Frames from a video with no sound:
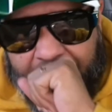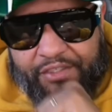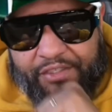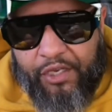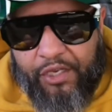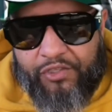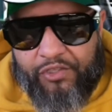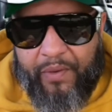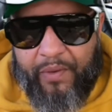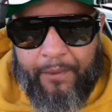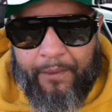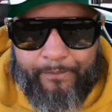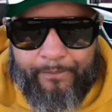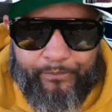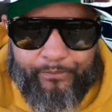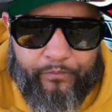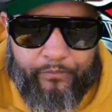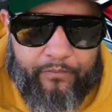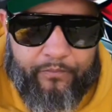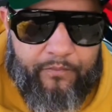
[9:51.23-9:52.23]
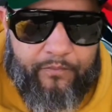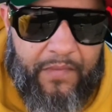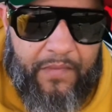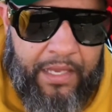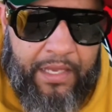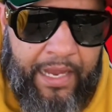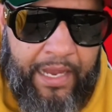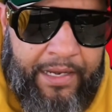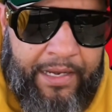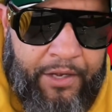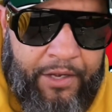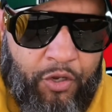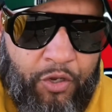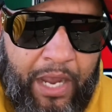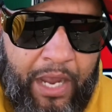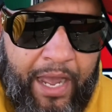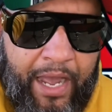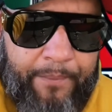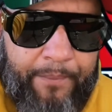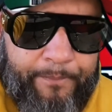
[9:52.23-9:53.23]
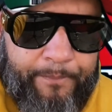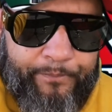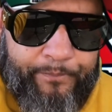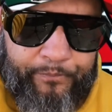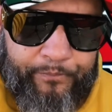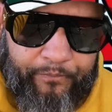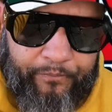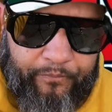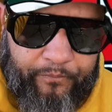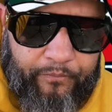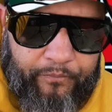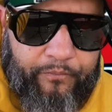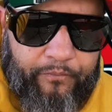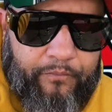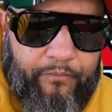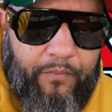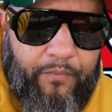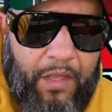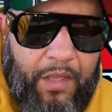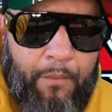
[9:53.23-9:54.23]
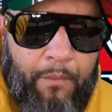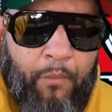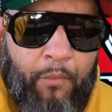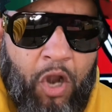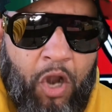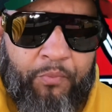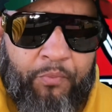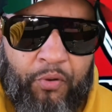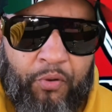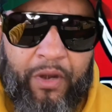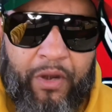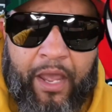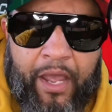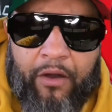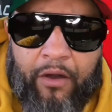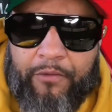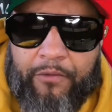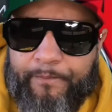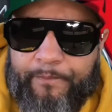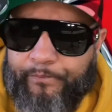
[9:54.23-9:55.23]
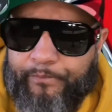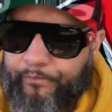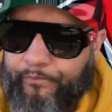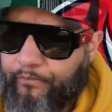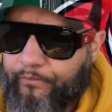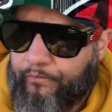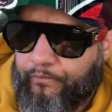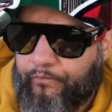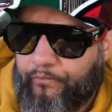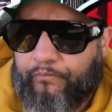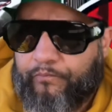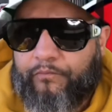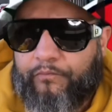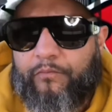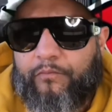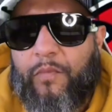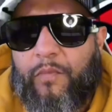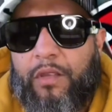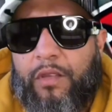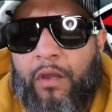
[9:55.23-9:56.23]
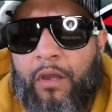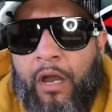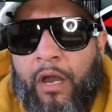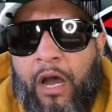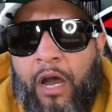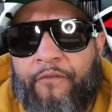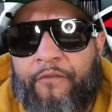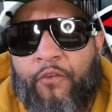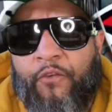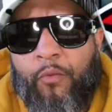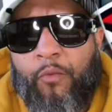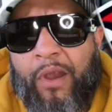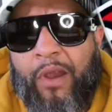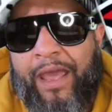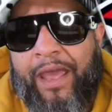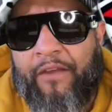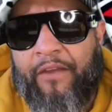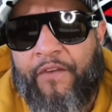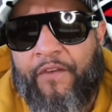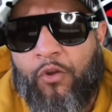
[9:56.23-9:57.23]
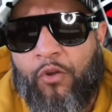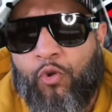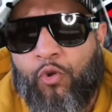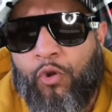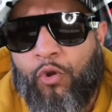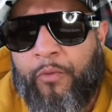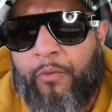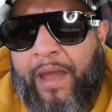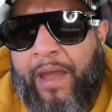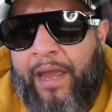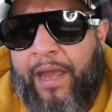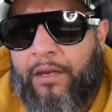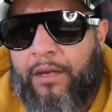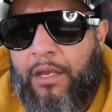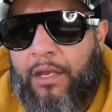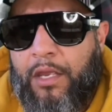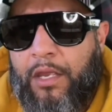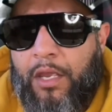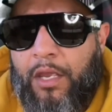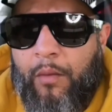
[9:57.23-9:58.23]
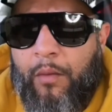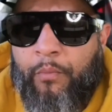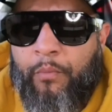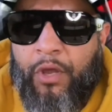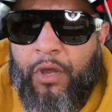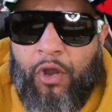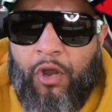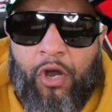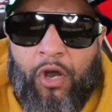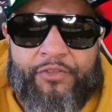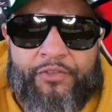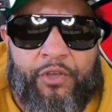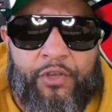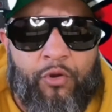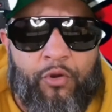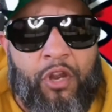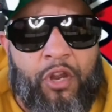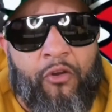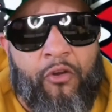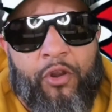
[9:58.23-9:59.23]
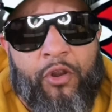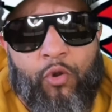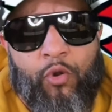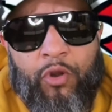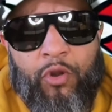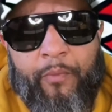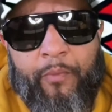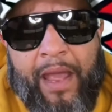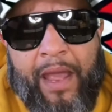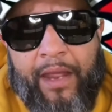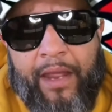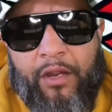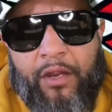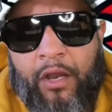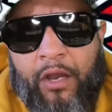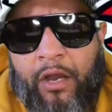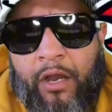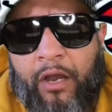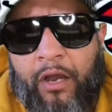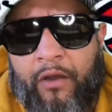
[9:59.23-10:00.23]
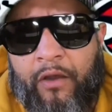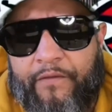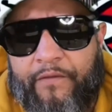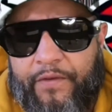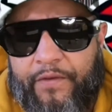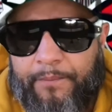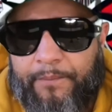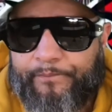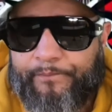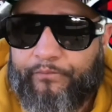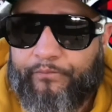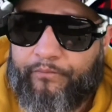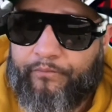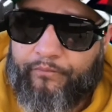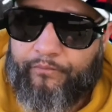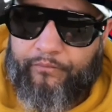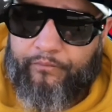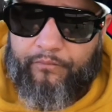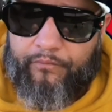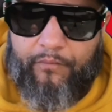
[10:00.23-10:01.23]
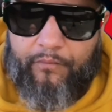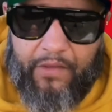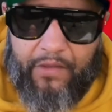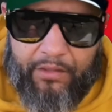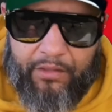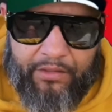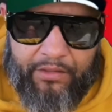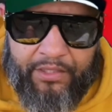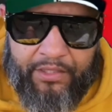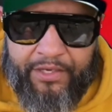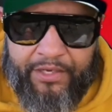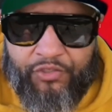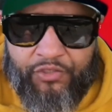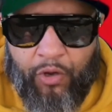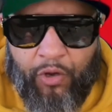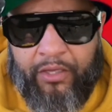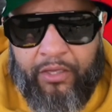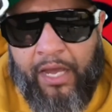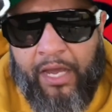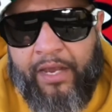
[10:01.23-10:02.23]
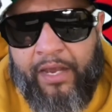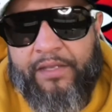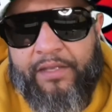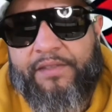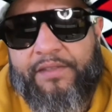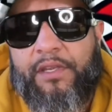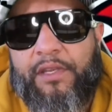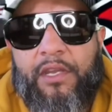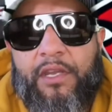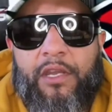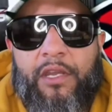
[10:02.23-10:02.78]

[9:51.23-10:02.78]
Excuse me. And then you got Mark Brunell, former NFL quarterback, but also current quarterback of the Detroit Lions.